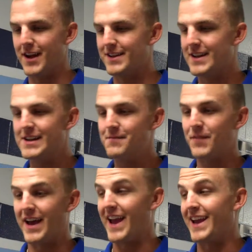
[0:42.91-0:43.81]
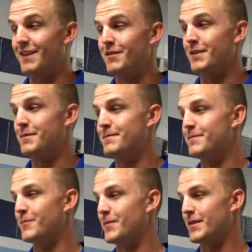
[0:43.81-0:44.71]
I, I hate giving up
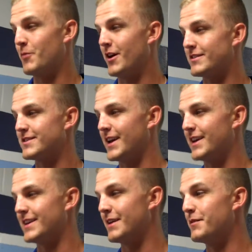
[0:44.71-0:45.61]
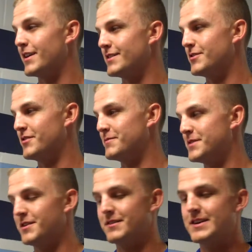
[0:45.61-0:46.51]
walks. I hate giving it to them.
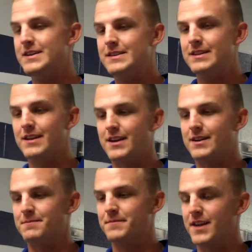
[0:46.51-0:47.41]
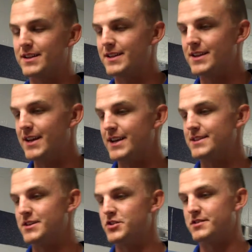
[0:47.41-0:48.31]
So uh, luckily tonight,
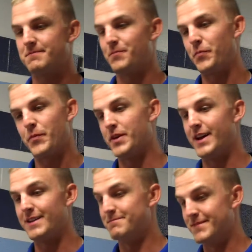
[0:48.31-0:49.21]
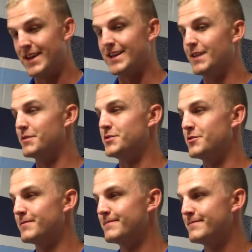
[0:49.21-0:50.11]
they just when I did give it
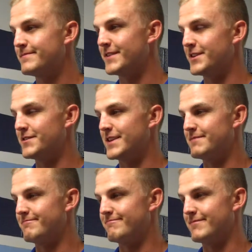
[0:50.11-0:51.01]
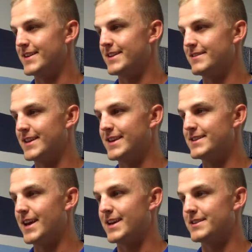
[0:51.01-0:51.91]
to them, you know, they they, they
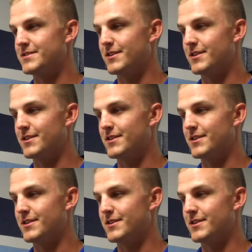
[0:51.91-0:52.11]
didn't take it.